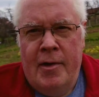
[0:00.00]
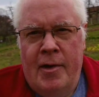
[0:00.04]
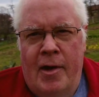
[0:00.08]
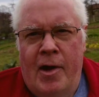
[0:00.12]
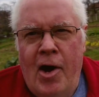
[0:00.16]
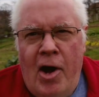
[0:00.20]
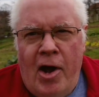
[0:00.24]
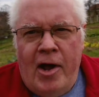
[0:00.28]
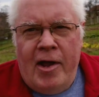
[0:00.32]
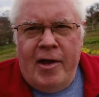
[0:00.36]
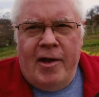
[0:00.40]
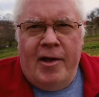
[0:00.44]

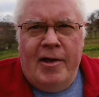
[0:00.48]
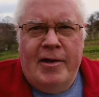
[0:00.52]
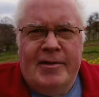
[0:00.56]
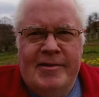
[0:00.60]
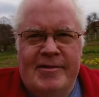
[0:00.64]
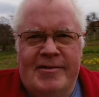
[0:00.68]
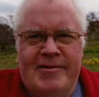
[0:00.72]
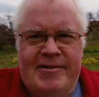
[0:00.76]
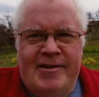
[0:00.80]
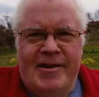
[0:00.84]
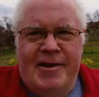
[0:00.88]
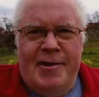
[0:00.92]
Hi,
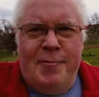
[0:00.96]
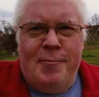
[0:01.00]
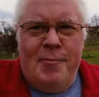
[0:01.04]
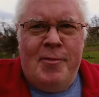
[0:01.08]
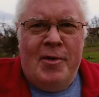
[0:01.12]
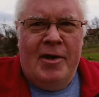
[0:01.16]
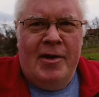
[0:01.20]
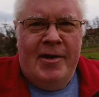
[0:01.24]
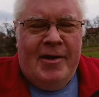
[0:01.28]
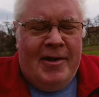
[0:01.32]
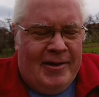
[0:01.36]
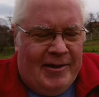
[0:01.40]
it's
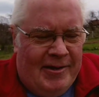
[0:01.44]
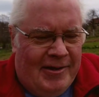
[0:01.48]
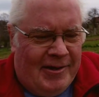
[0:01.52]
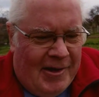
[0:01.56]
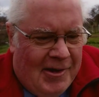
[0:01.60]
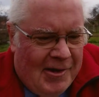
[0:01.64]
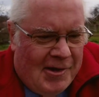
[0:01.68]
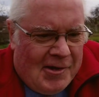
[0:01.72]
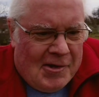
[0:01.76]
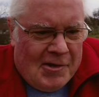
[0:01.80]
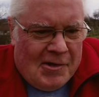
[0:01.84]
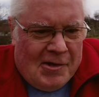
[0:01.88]
a
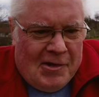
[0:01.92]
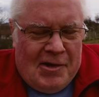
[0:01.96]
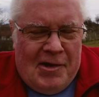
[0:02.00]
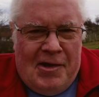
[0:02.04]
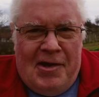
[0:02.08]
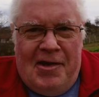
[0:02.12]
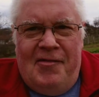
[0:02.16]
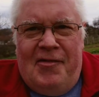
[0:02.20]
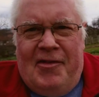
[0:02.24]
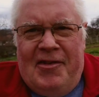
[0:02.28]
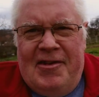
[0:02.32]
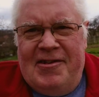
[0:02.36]

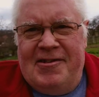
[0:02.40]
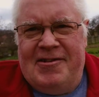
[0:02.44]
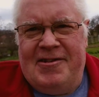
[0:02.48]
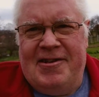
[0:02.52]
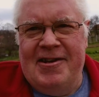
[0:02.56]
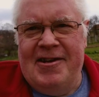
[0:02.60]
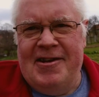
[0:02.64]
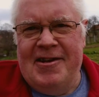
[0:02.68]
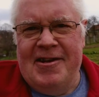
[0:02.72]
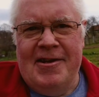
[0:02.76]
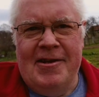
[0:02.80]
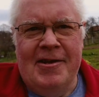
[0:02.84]
bit
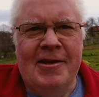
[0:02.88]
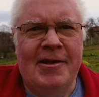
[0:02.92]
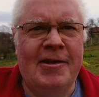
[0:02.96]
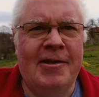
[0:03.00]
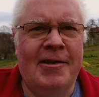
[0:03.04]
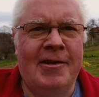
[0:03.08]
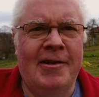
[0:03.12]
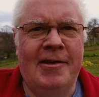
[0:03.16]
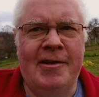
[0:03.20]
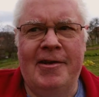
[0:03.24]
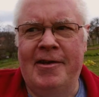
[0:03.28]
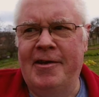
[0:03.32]
chilly
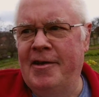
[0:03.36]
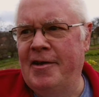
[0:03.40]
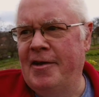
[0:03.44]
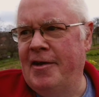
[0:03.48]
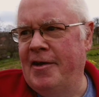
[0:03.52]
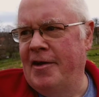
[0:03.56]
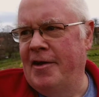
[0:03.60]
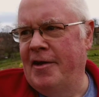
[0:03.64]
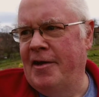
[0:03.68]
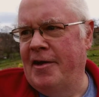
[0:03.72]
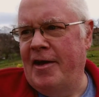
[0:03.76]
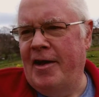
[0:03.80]

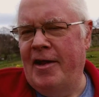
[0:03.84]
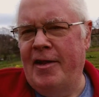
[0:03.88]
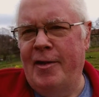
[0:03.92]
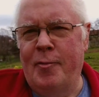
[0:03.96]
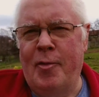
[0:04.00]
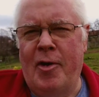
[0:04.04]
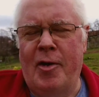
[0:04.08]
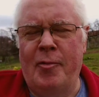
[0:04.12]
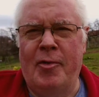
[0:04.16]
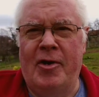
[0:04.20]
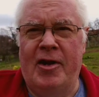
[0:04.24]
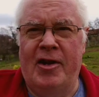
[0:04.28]
at
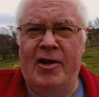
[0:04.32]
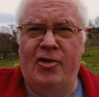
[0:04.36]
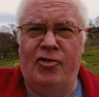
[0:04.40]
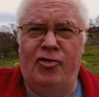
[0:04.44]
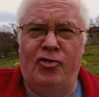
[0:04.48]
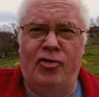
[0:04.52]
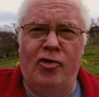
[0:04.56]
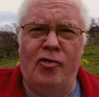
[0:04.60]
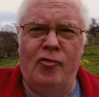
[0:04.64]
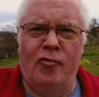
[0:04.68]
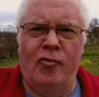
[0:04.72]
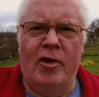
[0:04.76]
the moment, and it
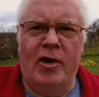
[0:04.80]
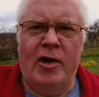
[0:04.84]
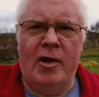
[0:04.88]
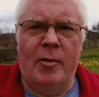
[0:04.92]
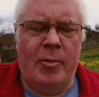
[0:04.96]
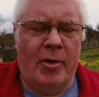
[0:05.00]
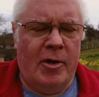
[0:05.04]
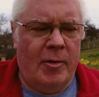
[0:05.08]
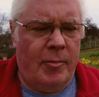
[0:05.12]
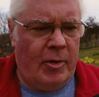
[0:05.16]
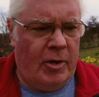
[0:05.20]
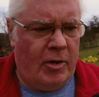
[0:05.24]
shouldn't
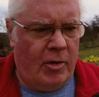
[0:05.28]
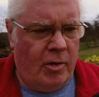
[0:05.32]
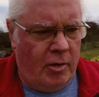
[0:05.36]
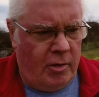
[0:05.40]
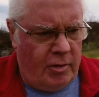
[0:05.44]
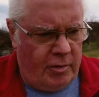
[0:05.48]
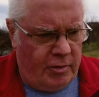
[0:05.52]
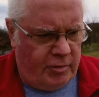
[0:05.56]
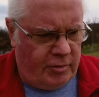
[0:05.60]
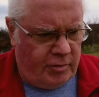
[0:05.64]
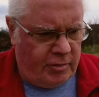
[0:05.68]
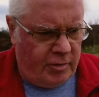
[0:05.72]
really be
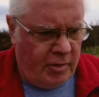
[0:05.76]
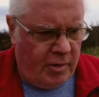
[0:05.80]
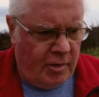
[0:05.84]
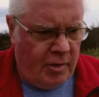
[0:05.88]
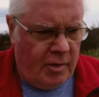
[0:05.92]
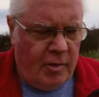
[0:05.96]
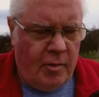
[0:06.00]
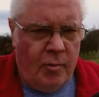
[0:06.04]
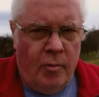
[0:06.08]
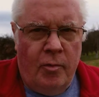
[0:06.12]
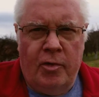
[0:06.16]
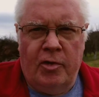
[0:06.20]
because
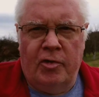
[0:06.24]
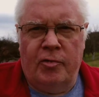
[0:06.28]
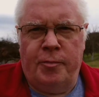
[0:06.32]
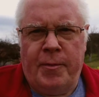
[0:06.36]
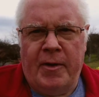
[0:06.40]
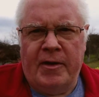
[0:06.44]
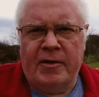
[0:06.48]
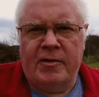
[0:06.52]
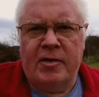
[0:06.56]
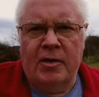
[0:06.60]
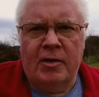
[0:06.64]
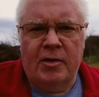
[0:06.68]
we're
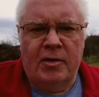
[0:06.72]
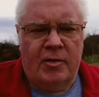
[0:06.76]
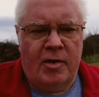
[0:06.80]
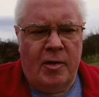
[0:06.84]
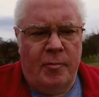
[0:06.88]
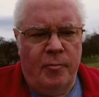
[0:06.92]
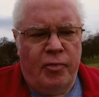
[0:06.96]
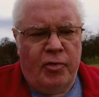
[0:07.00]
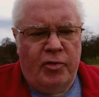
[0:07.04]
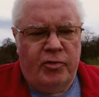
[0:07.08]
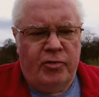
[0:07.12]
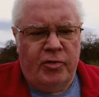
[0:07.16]
expecting
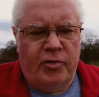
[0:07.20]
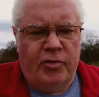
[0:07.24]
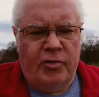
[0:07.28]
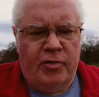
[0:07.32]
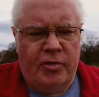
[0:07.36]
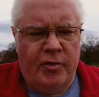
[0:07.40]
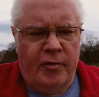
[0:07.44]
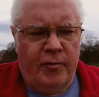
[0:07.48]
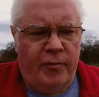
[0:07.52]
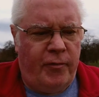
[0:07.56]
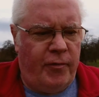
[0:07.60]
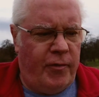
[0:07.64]

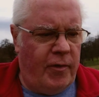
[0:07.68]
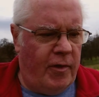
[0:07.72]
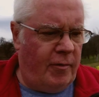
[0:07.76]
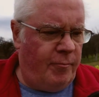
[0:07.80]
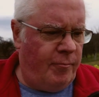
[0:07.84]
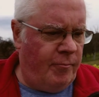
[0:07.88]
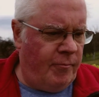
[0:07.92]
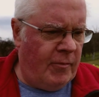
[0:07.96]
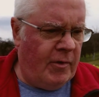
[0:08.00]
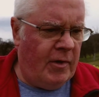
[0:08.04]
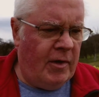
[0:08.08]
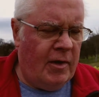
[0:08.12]
temperatures of
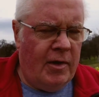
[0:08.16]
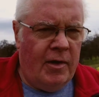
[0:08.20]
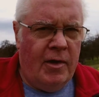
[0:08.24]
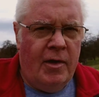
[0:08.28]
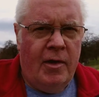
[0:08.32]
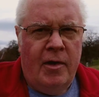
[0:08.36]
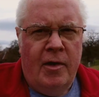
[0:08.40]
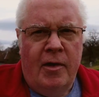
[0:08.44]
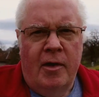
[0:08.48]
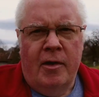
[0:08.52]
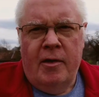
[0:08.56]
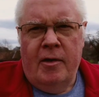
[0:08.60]

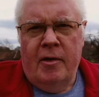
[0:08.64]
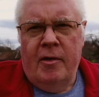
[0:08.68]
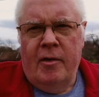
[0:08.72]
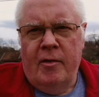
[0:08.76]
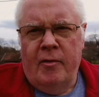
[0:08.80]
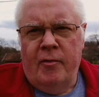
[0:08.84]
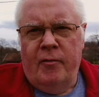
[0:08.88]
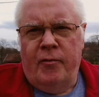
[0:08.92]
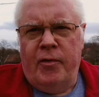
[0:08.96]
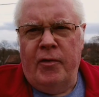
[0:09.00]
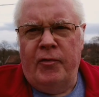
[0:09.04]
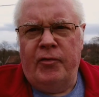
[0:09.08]

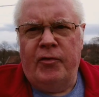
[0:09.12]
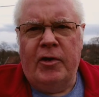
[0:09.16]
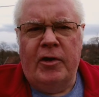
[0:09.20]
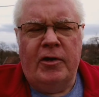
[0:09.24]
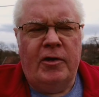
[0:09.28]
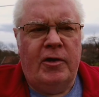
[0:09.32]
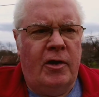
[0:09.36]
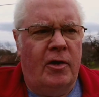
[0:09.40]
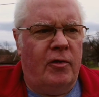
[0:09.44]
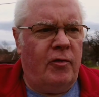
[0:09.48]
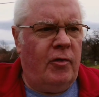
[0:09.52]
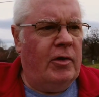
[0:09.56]

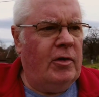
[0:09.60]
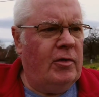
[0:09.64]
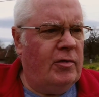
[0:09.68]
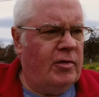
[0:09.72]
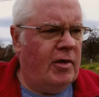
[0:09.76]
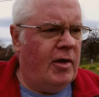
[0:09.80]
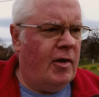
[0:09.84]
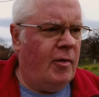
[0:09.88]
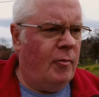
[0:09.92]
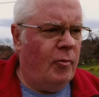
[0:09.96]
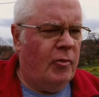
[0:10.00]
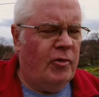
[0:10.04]
15
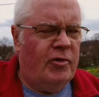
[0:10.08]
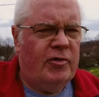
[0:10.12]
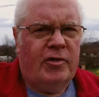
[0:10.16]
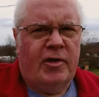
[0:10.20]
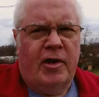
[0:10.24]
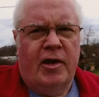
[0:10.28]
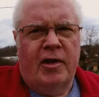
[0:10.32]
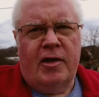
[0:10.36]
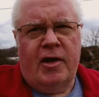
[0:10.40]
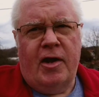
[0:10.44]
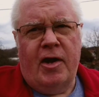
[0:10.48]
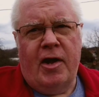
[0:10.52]
degrees and upwards.
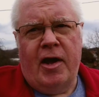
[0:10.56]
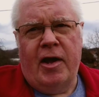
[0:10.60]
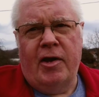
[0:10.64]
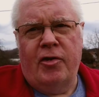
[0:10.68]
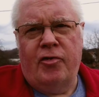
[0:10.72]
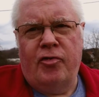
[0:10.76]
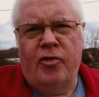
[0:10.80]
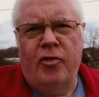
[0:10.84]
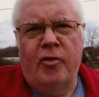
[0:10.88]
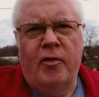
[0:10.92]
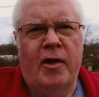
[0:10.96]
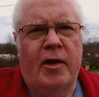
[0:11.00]
So I don't know how
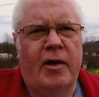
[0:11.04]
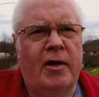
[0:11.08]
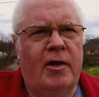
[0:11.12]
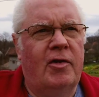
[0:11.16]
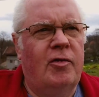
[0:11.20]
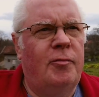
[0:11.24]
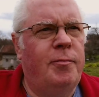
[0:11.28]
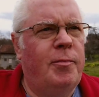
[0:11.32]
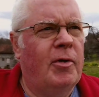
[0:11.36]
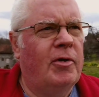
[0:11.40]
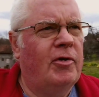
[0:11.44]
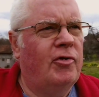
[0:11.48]
true that
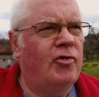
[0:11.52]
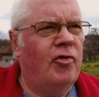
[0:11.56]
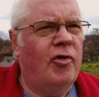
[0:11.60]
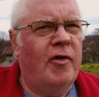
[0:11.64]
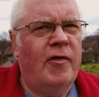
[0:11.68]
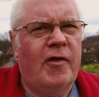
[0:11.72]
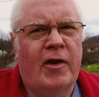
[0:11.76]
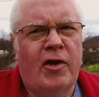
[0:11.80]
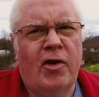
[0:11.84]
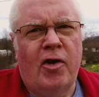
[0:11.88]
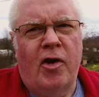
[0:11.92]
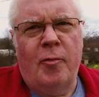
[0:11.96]
is, but
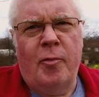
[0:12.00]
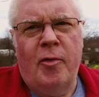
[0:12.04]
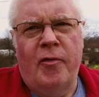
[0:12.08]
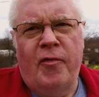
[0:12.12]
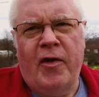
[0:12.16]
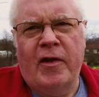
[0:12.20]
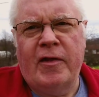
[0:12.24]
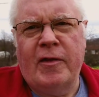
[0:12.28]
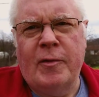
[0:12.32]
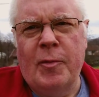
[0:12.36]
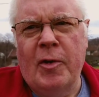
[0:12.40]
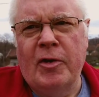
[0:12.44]
during the night
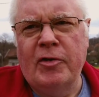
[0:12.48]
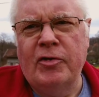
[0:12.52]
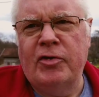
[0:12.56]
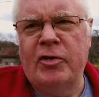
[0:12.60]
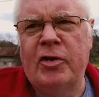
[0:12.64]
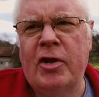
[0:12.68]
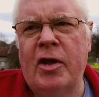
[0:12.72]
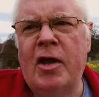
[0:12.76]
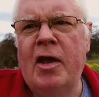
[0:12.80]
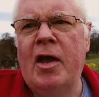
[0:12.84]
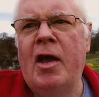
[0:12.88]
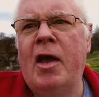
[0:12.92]
we've had the
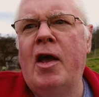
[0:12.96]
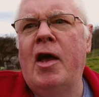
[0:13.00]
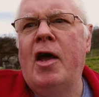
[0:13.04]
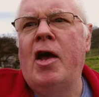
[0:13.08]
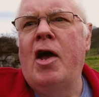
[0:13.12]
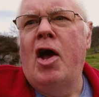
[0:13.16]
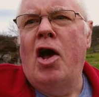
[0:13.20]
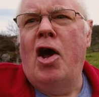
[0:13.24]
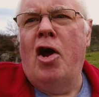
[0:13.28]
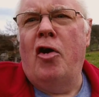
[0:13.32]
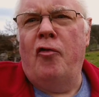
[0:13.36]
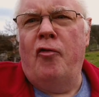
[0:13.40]
most
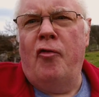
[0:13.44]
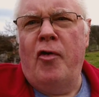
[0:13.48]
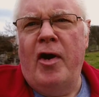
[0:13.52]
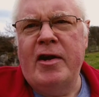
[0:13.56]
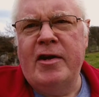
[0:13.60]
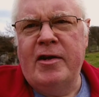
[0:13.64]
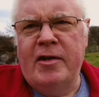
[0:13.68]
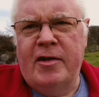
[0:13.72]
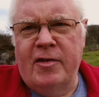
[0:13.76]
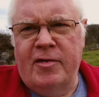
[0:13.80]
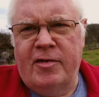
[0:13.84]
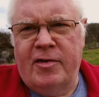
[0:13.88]

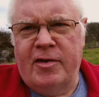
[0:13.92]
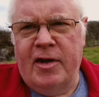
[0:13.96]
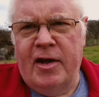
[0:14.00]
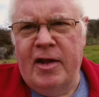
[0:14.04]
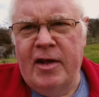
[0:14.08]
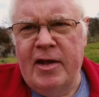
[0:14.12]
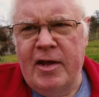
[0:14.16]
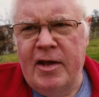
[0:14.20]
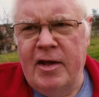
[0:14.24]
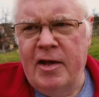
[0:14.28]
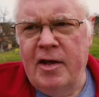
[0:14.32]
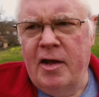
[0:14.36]

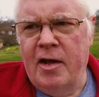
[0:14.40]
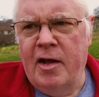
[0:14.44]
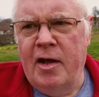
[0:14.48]
horrendously